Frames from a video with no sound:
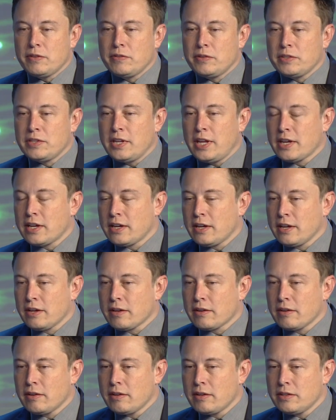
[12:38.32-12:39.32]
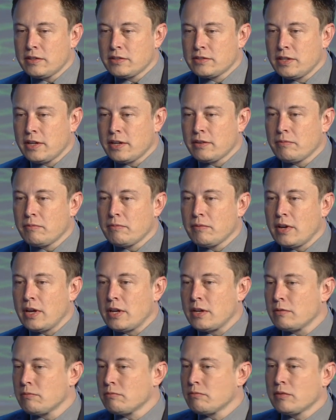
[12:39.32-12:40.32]
If you take, I'm
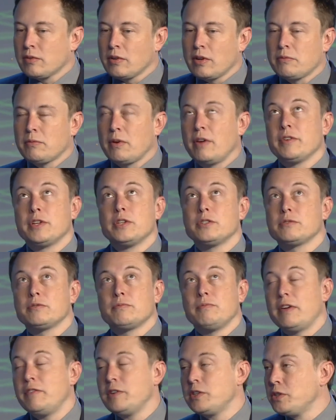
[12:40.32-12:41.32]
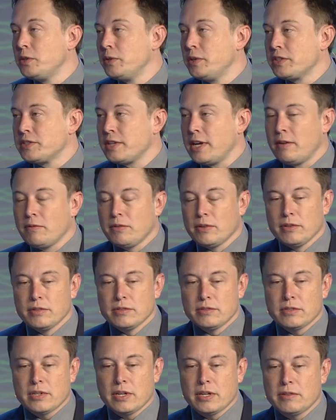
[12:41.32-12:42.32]
going to use maybe two
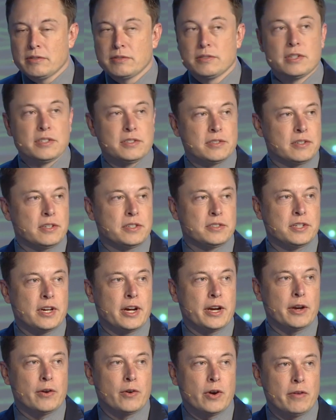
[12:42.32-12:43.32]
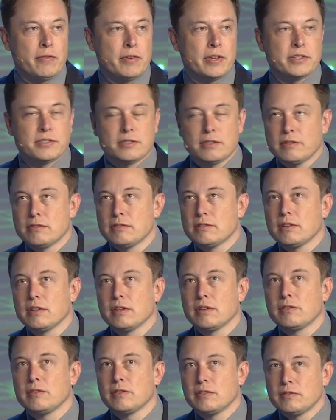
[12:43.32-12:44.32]
examples, Saudi Arabia, since
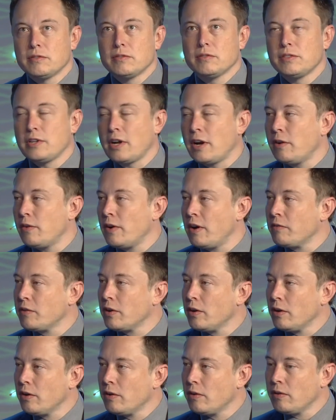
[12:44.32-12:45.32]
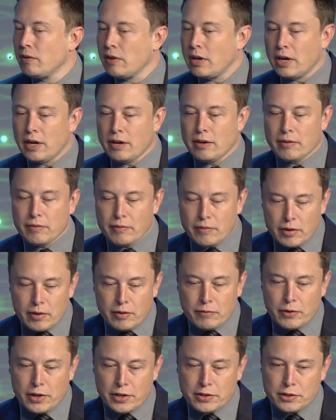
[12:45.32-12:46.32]
the Saudi Aramco
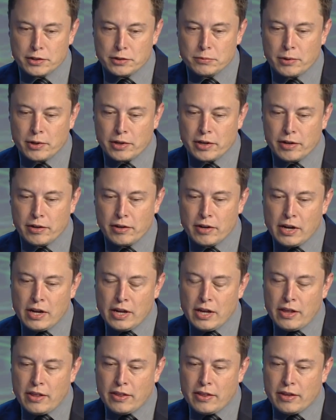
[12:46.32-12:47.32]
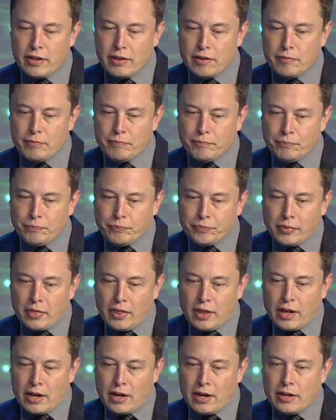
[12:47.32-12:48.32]
president spoke here.
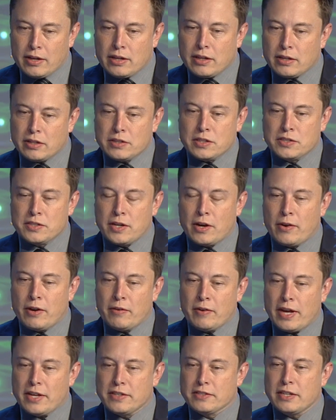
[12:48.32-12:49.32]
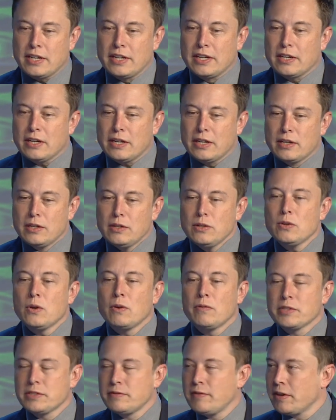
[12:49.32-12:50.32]
Saudi Arabia has an
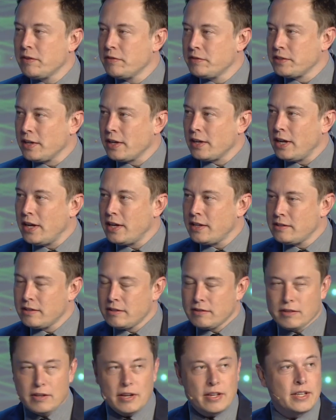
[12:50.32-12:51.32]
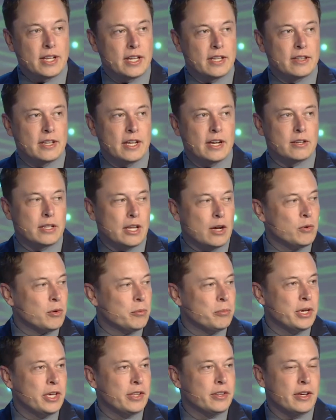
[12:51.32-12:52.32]
enormous amount of sunlight, and that
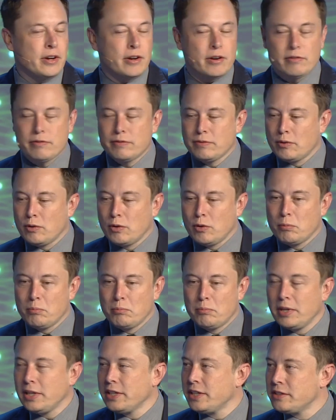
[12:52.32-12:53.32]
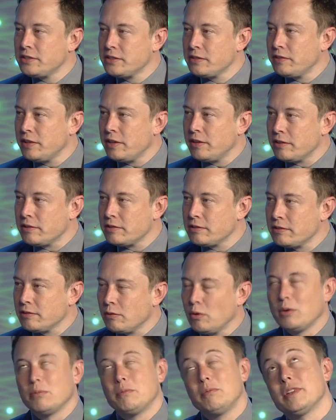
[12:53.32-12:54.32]
will be there for billions of years,
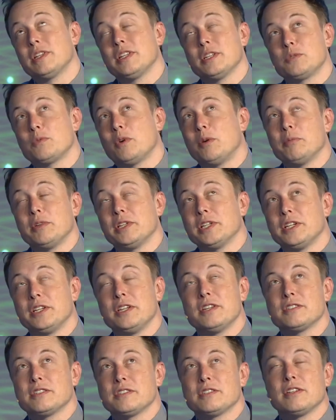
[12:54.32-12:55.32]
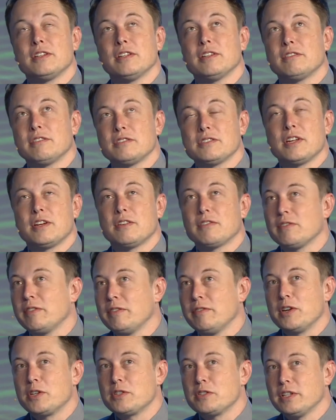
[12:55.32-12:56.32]
or at least 1 billion years until the sun
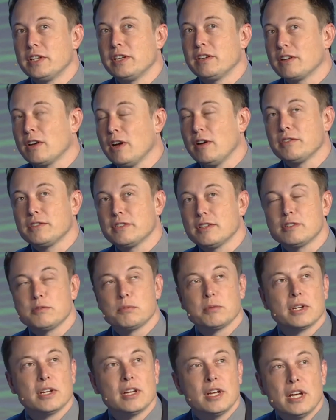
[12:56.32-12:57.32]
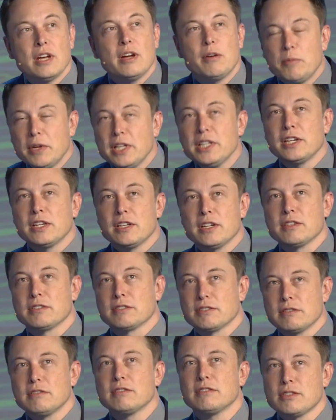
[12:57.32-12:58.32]
eventually engulfs us, but 1 billion
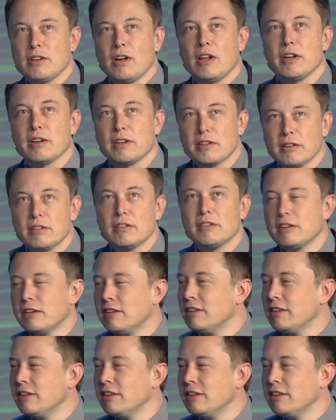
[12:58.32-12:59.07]
years, solid.